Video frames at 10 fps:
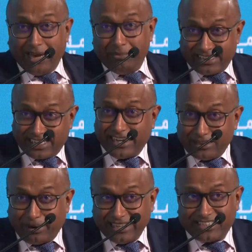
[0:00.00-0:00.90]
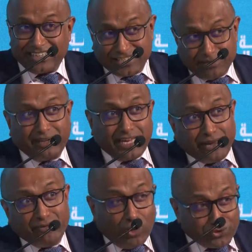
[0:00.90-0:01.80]
might create the bias detection, but AI
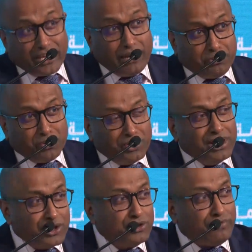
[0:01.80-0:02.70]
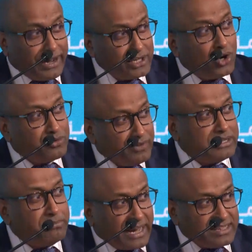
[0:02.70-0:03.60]
will also help you to find out where the
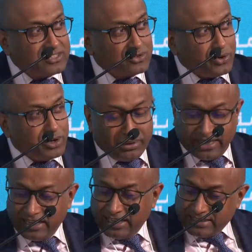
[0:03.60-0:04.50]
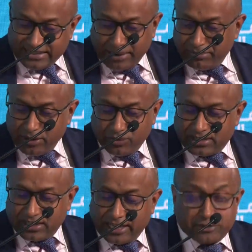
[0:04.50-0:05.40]
bias is going to be. Same thing with
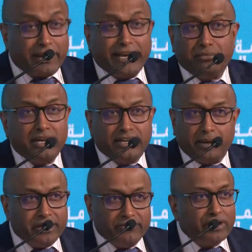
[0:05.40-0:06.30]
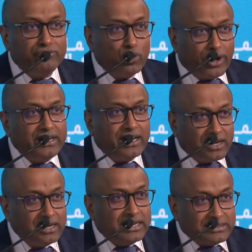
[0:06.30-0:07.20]
the explainability. I mean, we have no
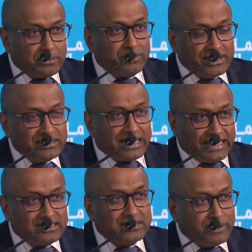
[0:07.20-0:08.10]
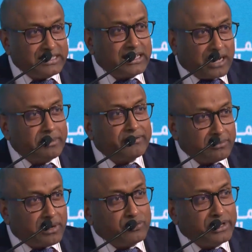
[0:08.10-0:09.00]
idea some of these answers, where they're coming from,
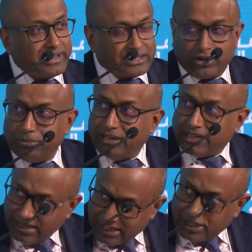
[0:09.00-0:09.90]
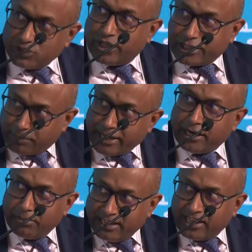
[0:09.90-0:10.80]
how they've actually been done. So
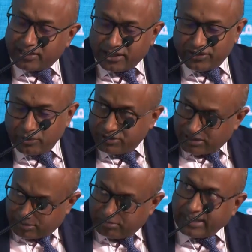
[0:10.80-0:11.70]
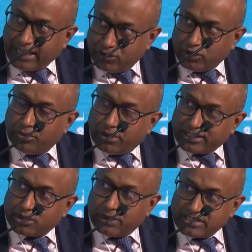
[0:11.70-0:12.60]
explainability, another thing, which again, to your
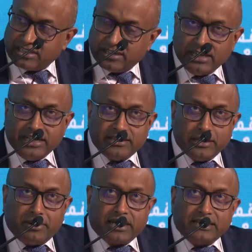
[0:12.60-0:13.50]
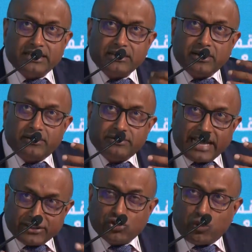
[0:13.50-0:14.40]
other question, Deepak, I think
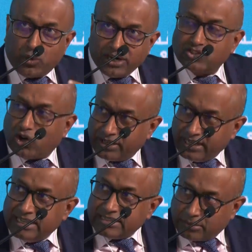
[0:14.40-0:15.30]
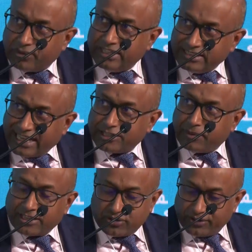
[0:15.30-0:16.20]
NASSCOM works on some of these
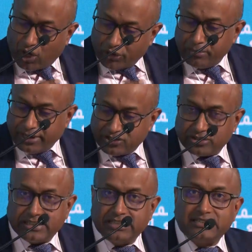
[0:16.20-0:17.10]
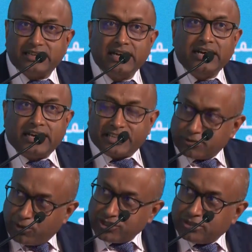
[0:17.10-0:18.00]
aspects of, how do you make sure that there's a
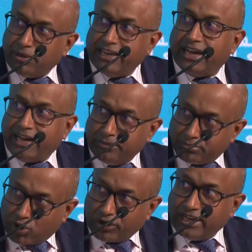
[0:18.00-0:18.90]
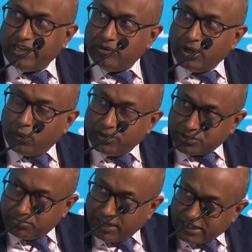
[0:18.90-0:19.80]
responsible AI broadly, which is
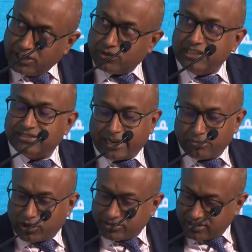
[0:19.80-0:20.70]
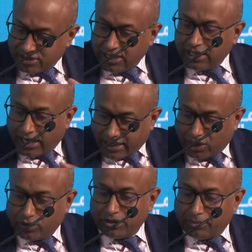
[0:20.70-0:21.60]
built into these sandboxes
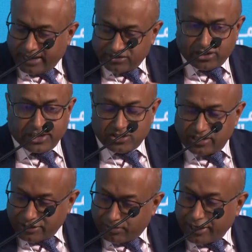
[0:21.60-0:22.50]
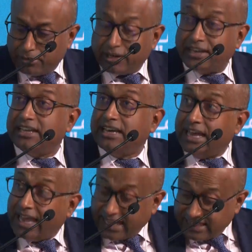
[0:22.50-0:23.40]
around bias detection, explainability,
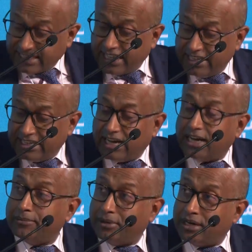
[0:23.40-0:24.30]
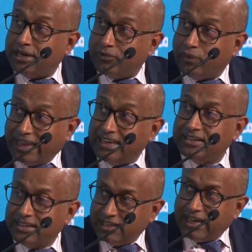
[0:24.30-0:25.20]
ethically
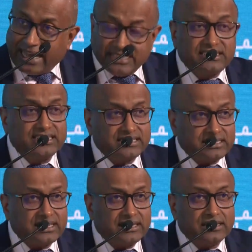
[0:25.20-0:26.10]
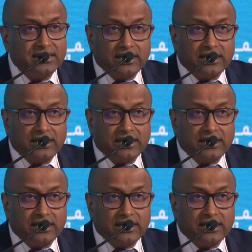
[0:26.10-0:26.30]
valid answers and